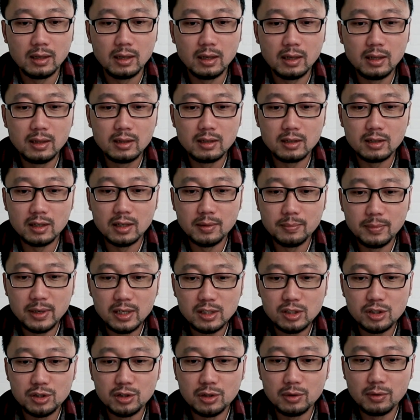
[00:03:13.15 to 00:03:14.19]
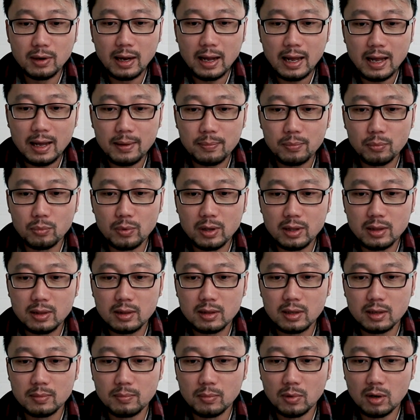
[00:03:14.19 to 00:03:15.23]
In the image you have
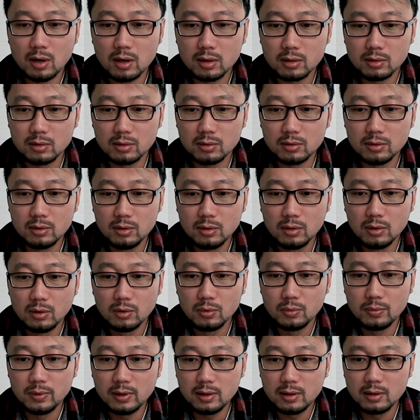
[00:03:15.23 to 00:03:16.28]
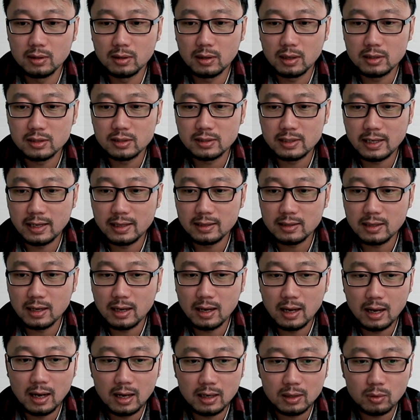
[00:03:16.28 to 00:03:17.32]
with the model with the
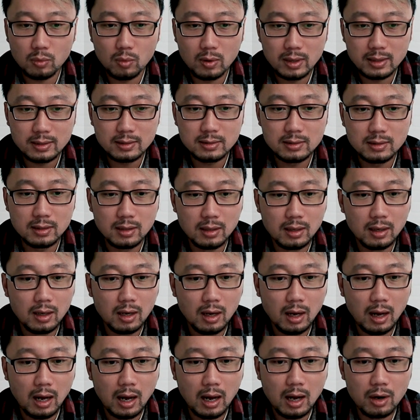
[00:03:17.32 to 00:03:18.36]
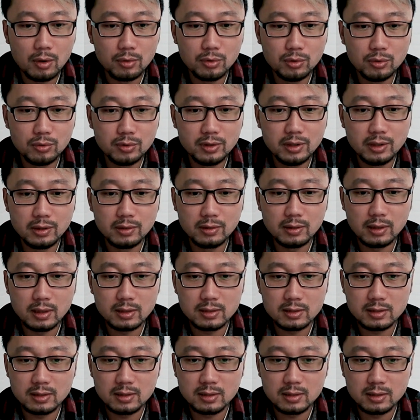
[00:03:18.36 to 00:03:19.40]
Santa hat ones, how do you
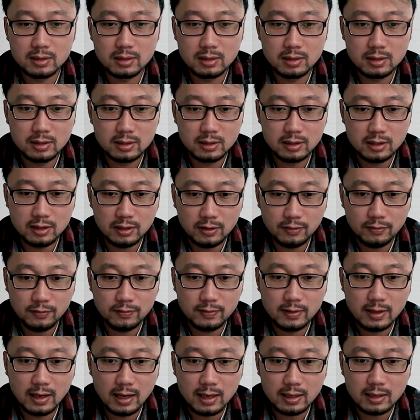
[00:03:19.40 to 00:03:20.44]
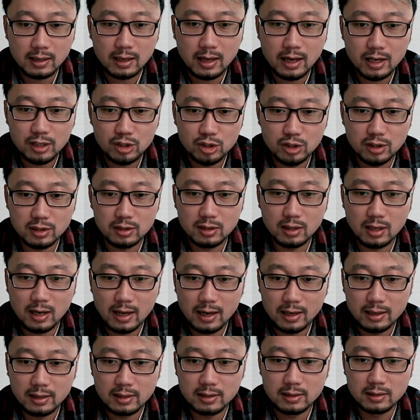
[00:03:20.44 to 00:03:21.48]
achieve that edged
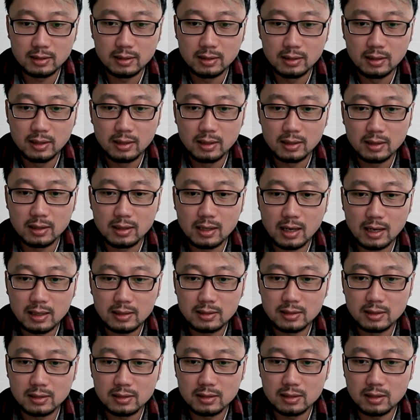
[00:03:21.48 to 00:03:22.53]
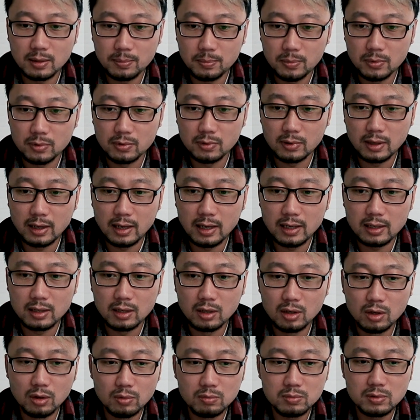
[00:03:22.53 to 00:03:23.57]
lighting that is subtle
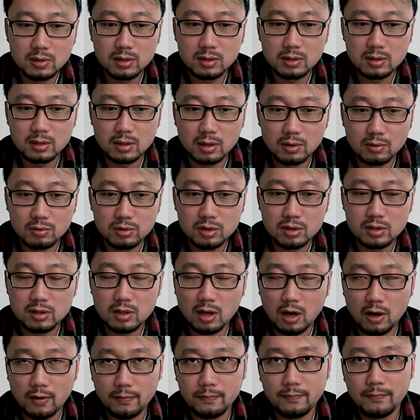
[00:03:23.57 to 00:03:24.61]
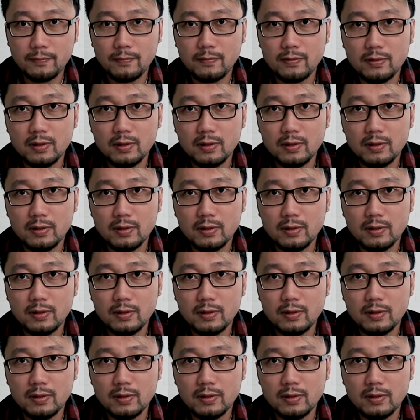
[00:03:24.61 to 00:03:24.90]
and looks so soft?